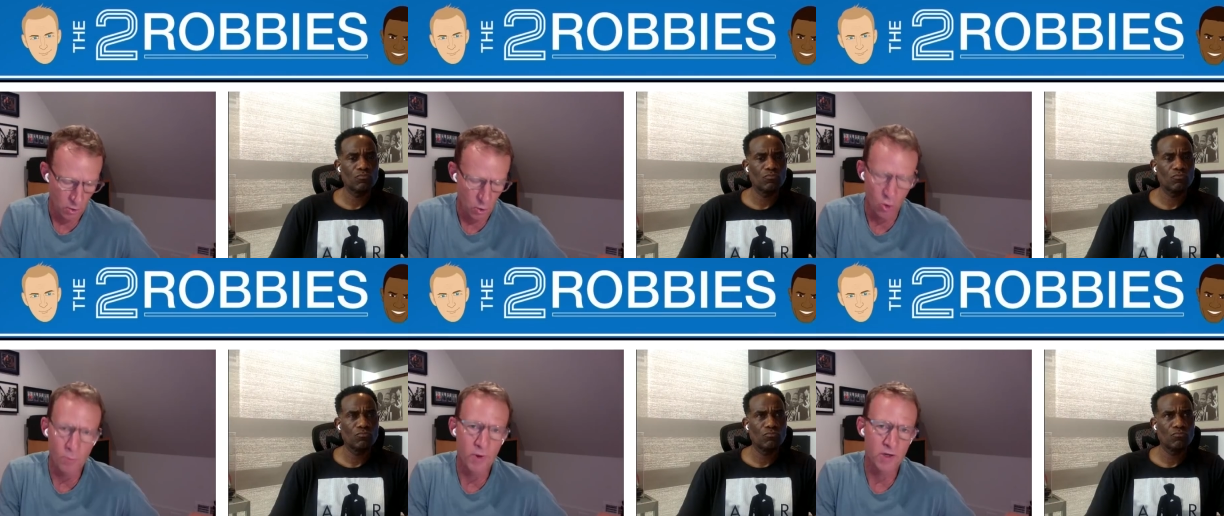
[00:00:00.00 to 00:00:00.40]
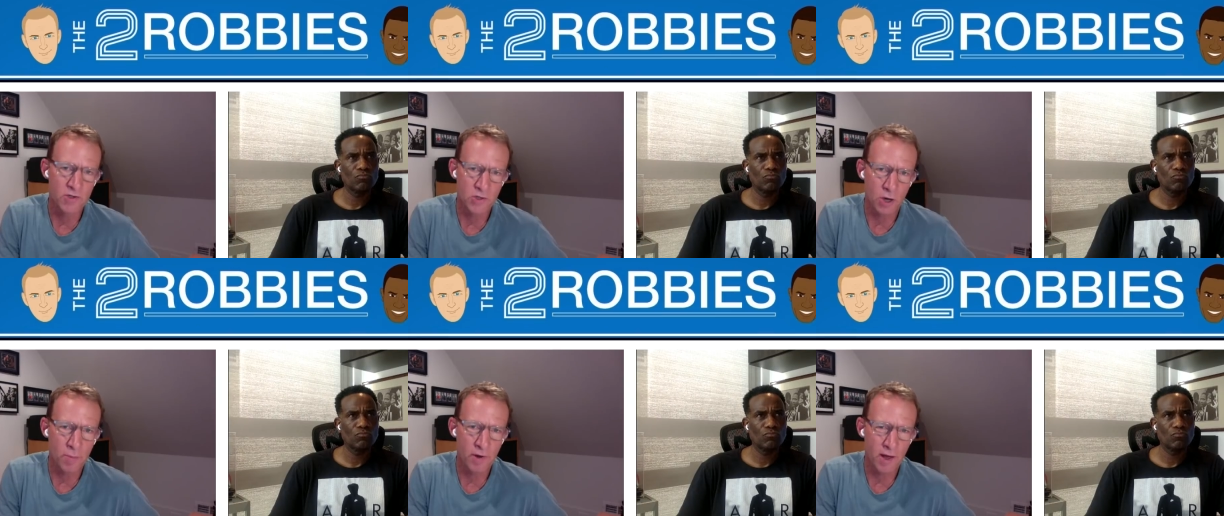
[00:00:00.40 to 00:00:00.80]
Speaker 1: or
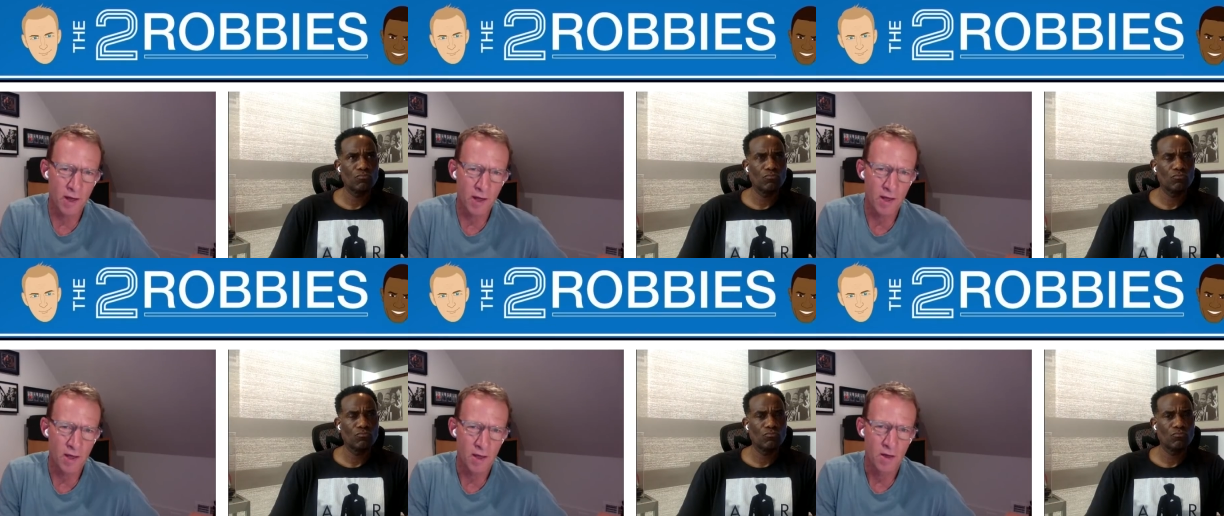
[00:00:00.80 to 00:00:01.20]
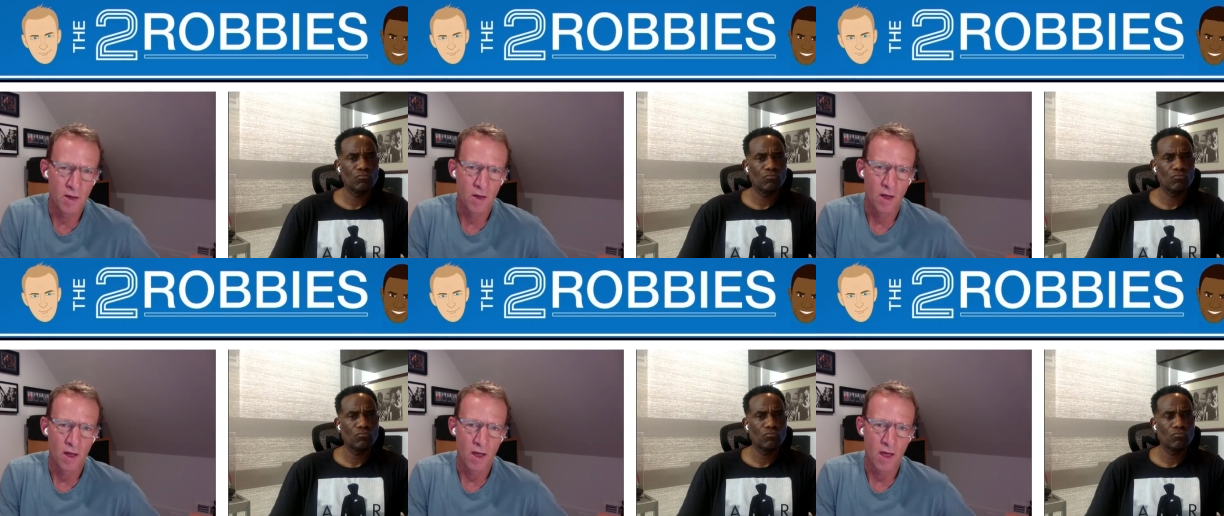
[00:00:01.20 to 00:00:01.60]
McTominay
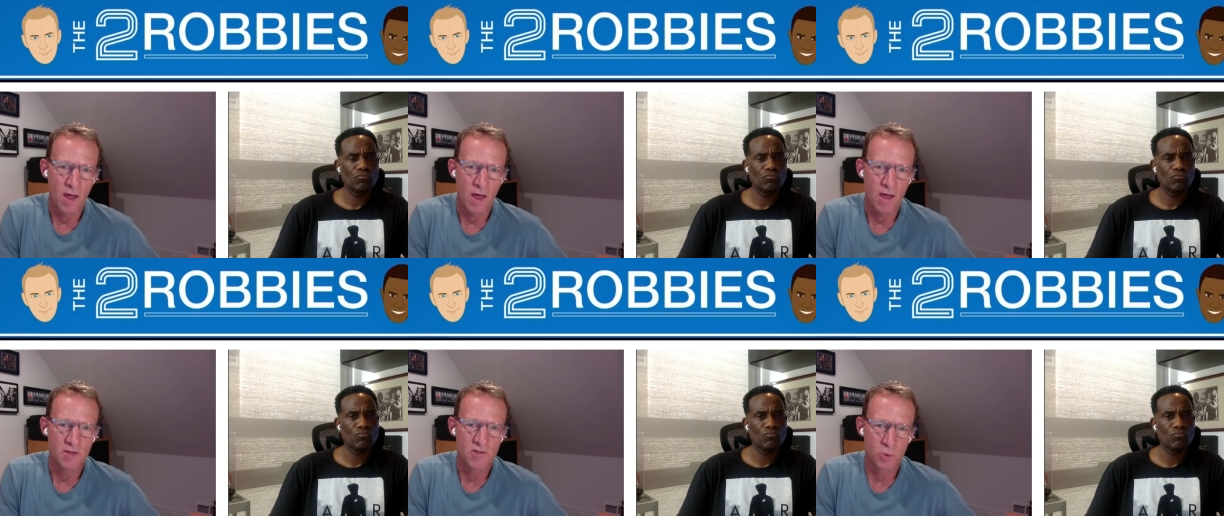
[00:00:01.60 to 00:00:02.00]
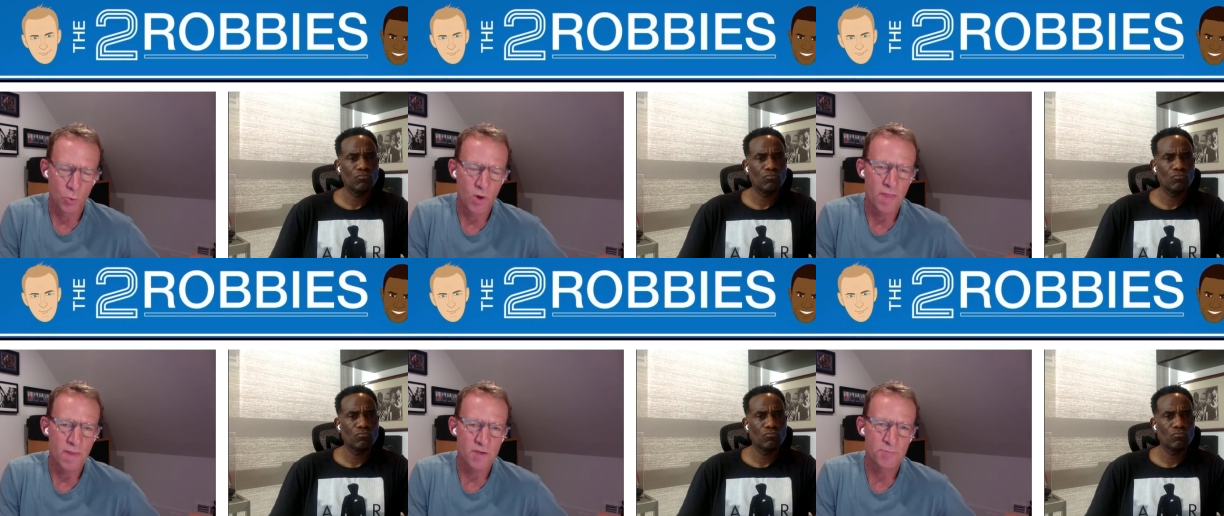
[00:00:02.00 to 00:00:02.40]
to
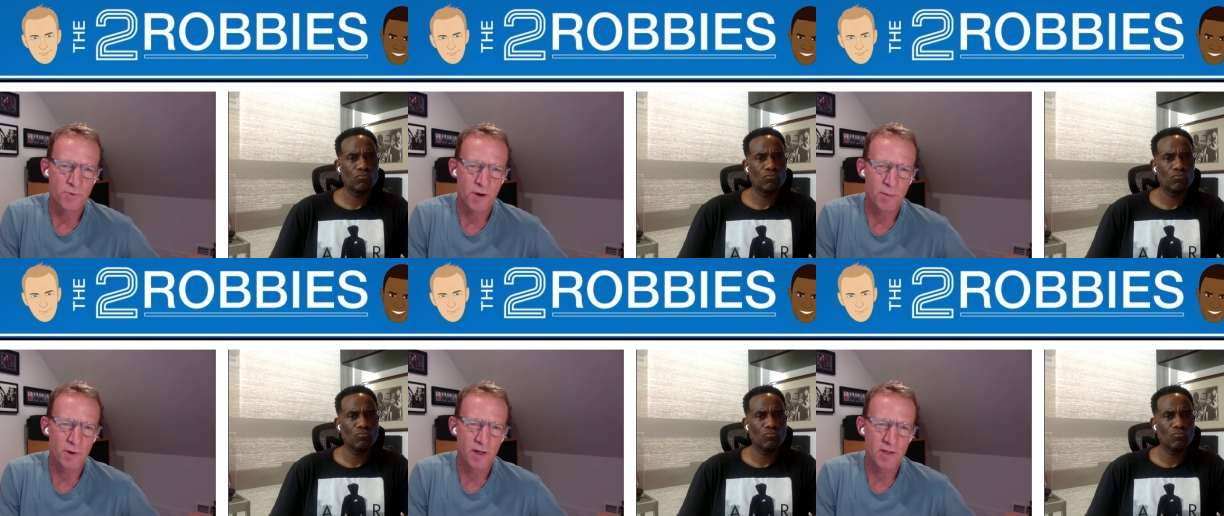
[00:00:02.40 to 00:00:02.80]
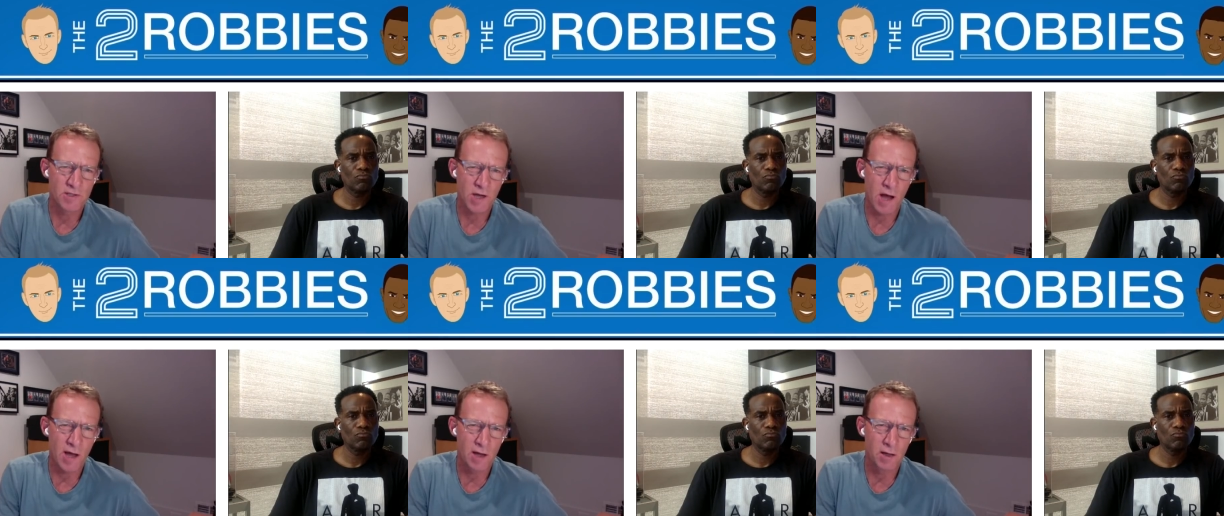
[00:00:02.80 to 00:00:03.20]
win this Premier League
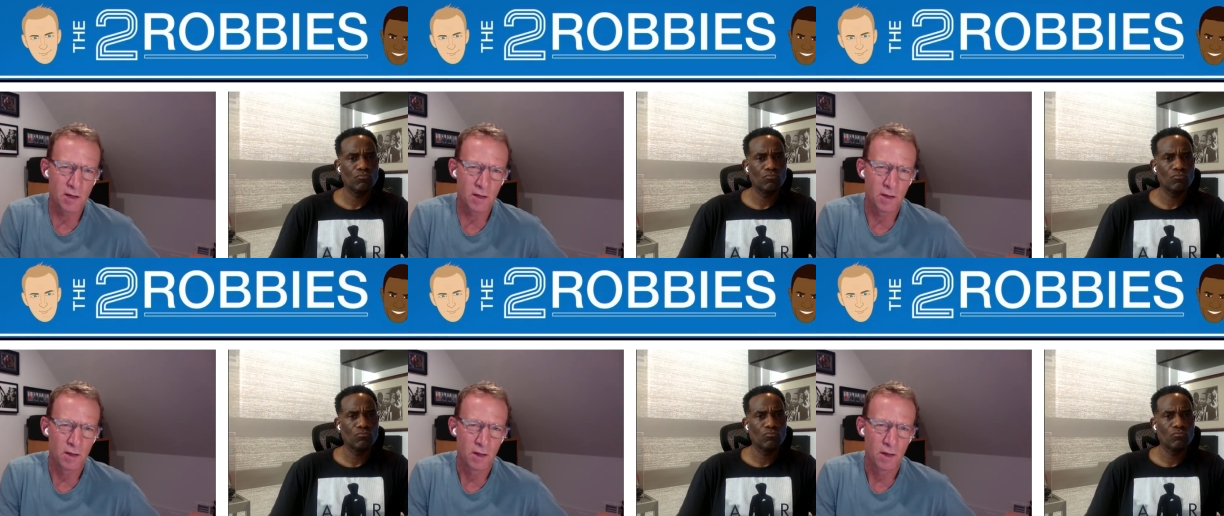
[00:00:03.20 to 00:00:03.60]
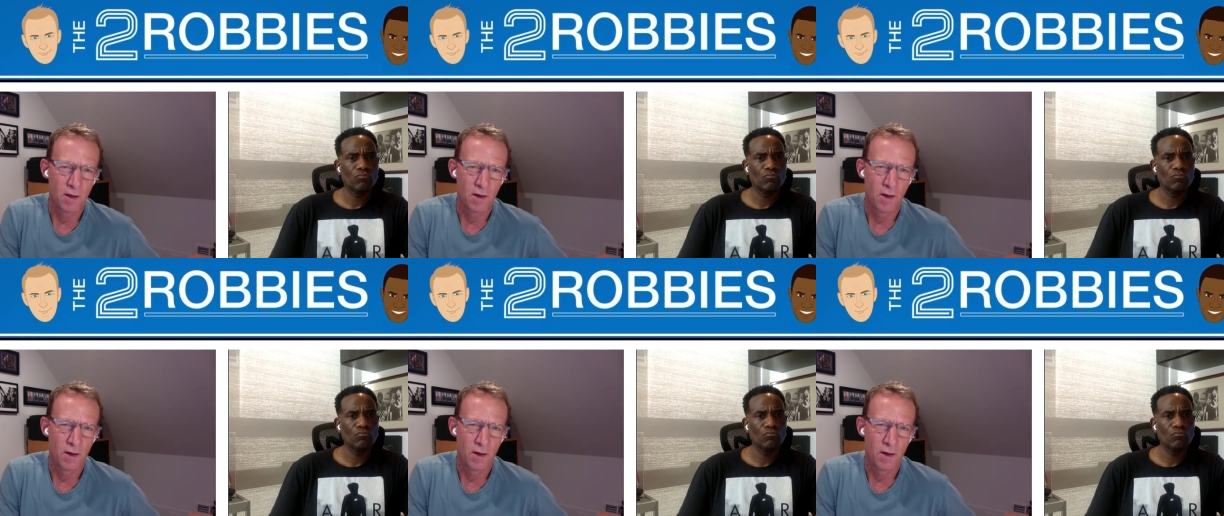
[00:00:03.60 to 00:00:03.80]
title